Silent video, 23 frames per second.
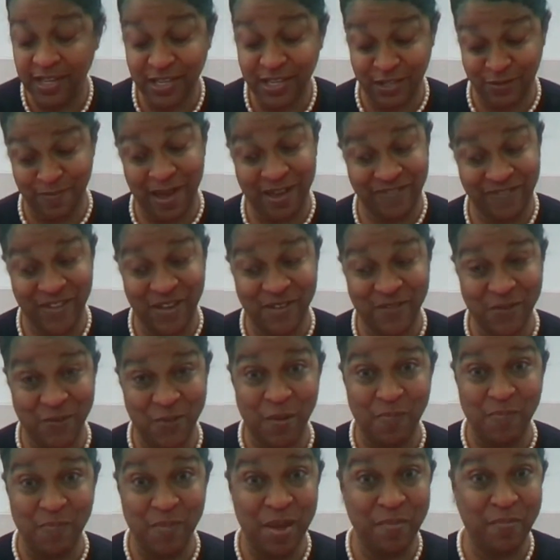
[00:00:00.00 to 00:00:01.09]
This is my favorite
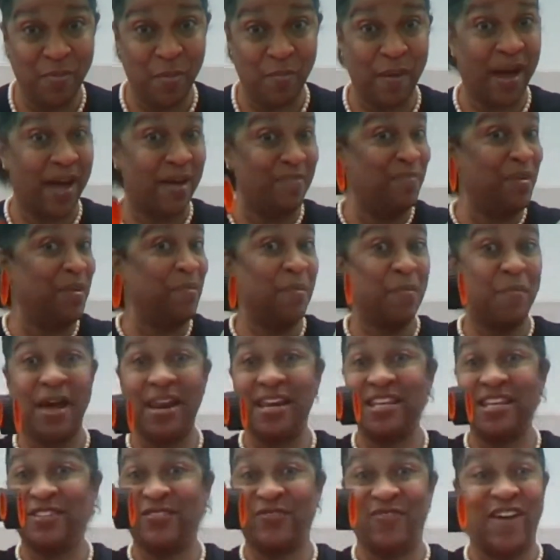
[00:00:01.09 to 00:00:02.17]
one, Meeperbot.
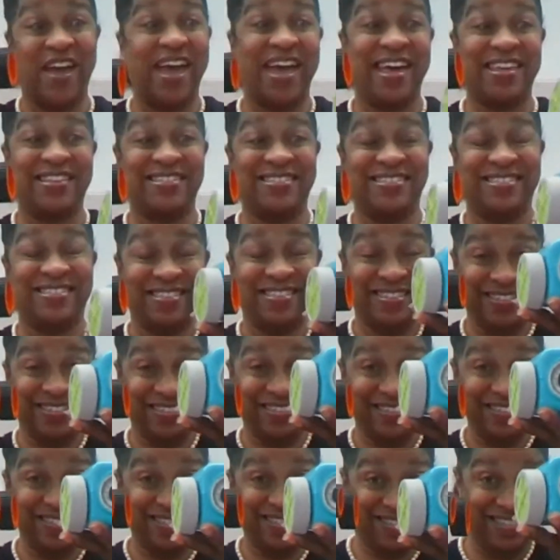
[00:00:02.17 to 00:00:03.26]
Meeperbot is fast.
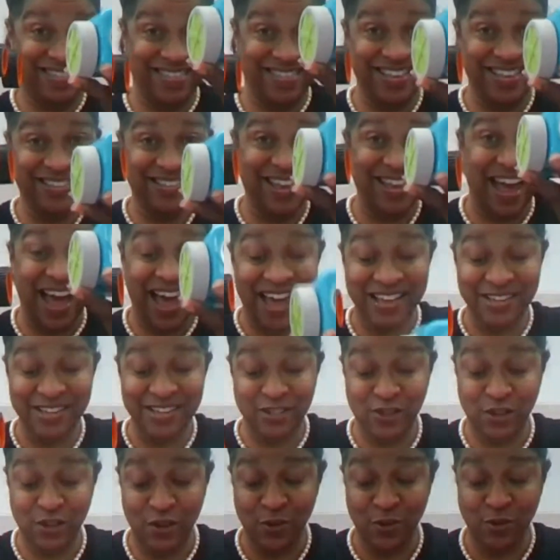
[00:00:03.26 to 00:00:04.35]
And these
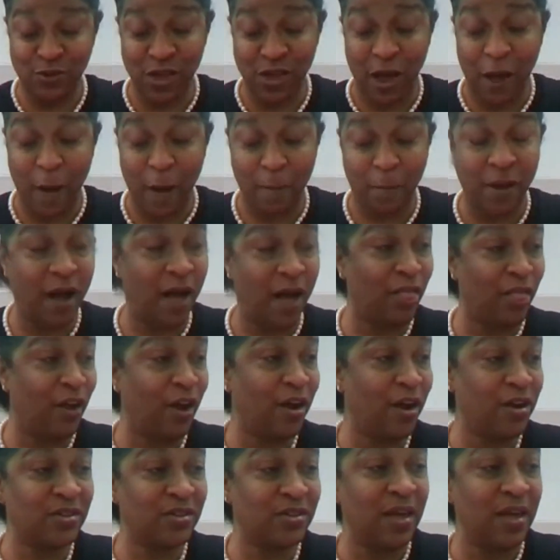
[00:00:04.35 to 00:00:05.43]
guys use
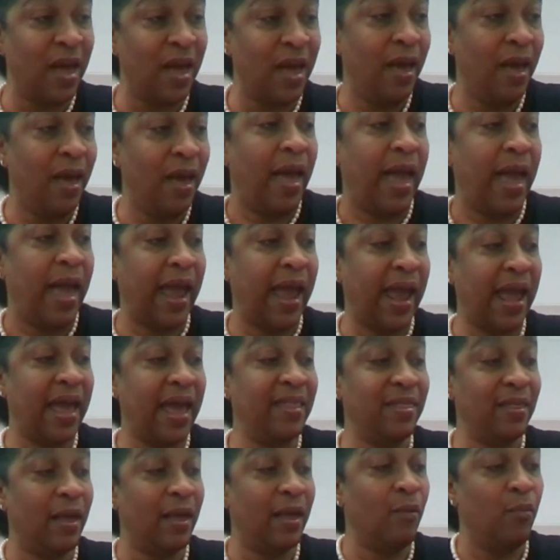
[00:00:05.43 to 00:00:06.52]
colors.
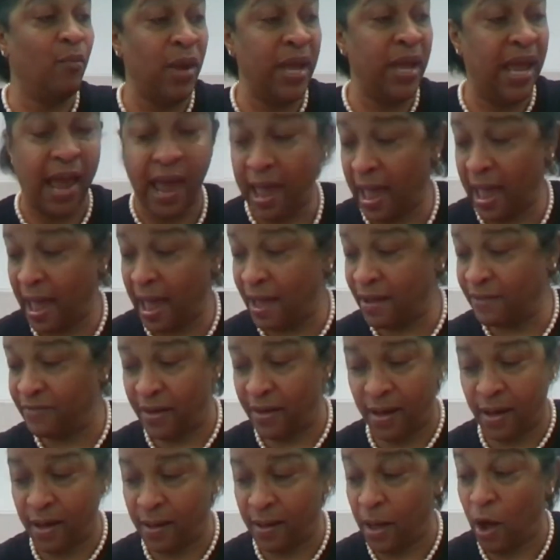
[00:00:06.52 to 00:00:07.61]
And we
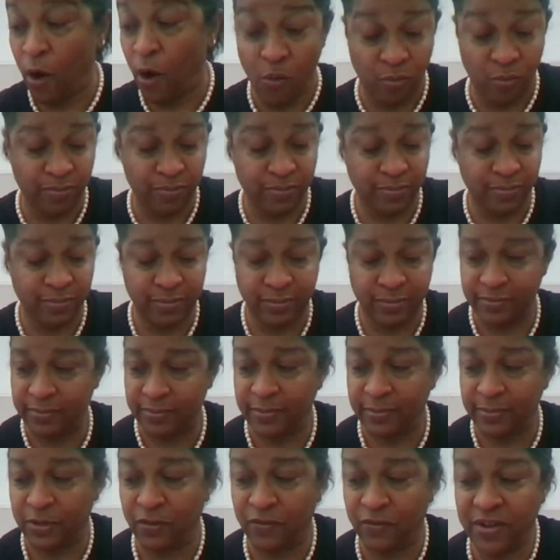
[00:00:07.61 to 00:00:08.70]
have, don't
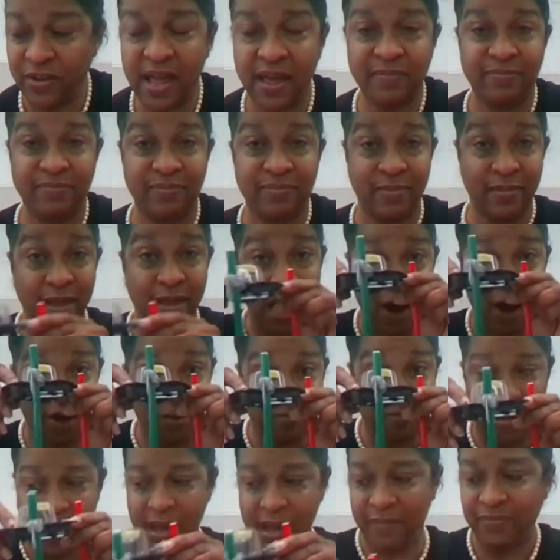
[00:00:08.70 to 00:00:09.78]
forget
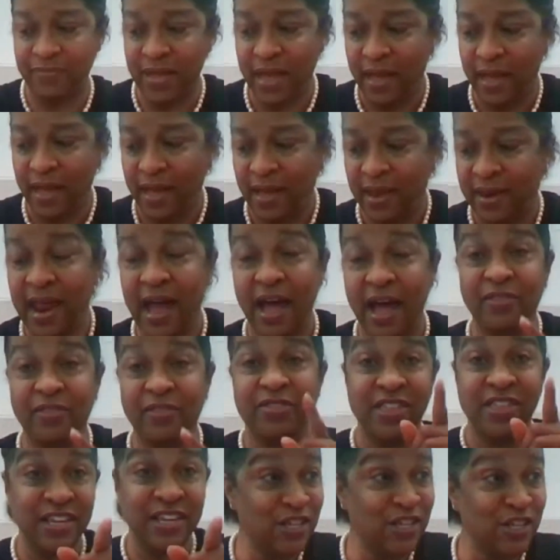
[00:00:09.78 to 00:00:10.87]
Artbot.
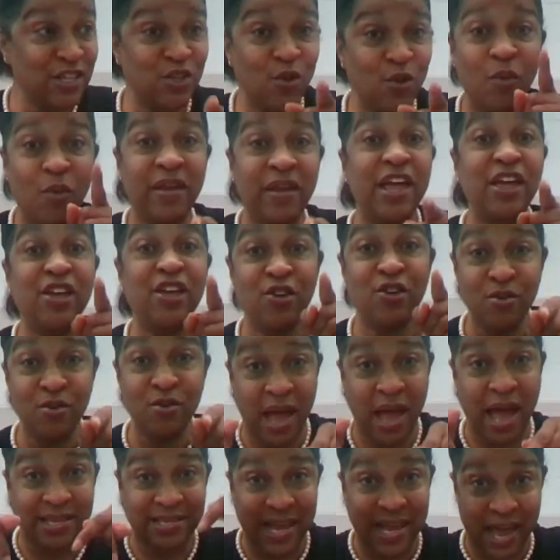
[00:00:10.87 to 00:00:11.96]
Now, this is the one that you
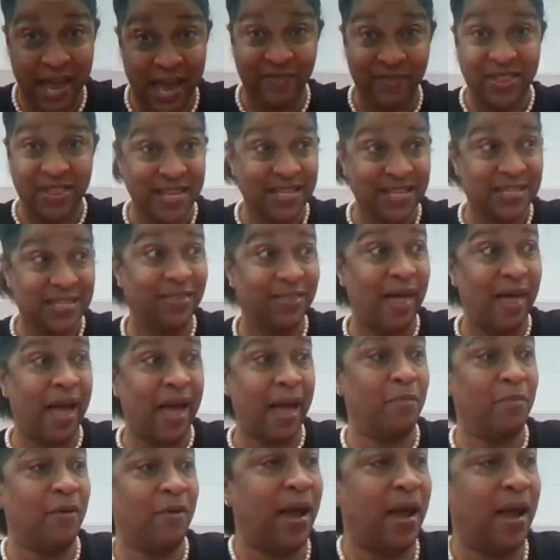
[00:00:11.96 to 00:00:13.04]
guys have in this
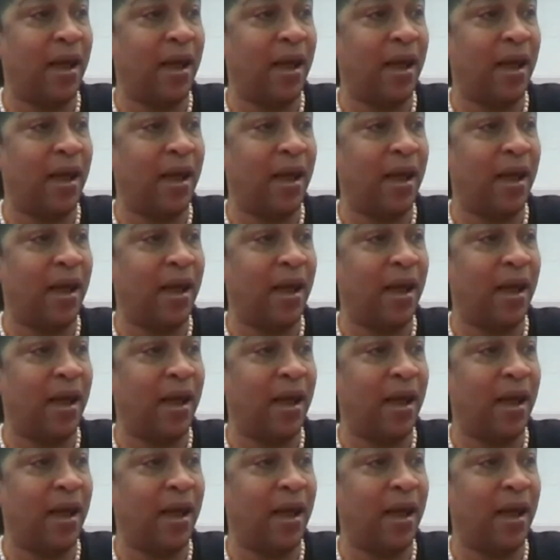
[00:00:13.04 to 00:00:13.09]
lab